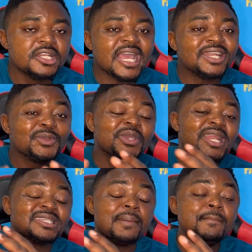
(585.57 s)
They are looking
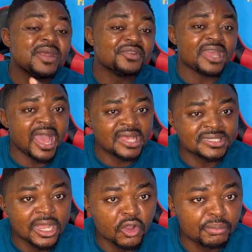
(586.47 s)
at America as
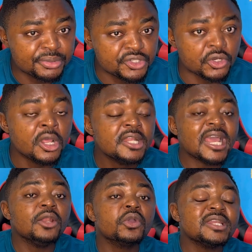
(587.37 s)
their competition. They
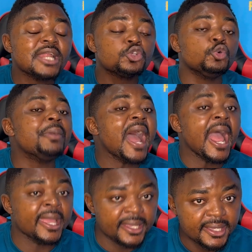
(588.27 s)
are looking at
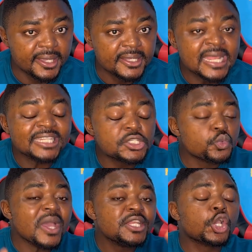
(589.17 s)
Dubai. That is
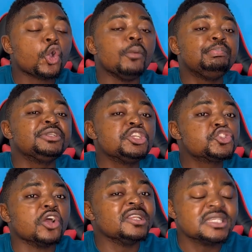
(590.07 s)
where the
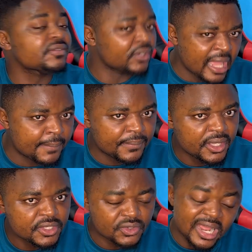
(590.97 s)
competition is for them.
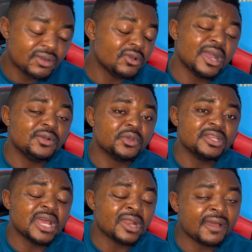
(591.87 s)
So they are no longer
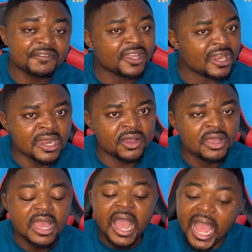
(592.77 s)
looking at Africa now.
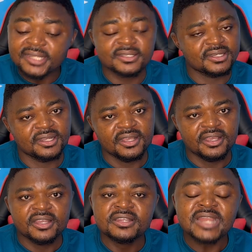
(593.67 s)
And
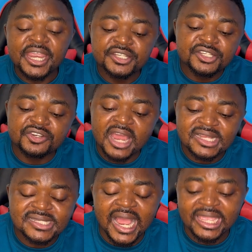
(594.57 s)

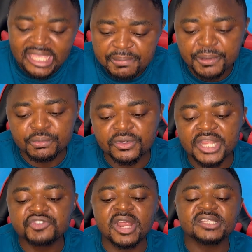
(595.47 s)
Nigerians are capable.
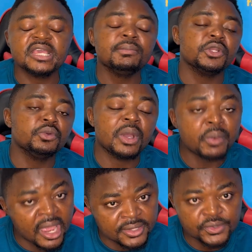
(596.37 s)
Nigerians get money
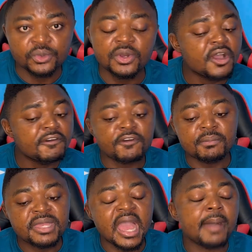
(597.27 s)
where. So for
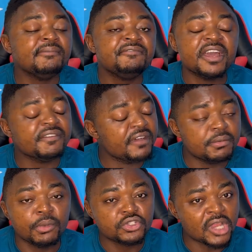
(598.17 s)
me, I'm very,
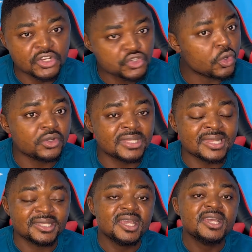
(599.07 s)
very much assured that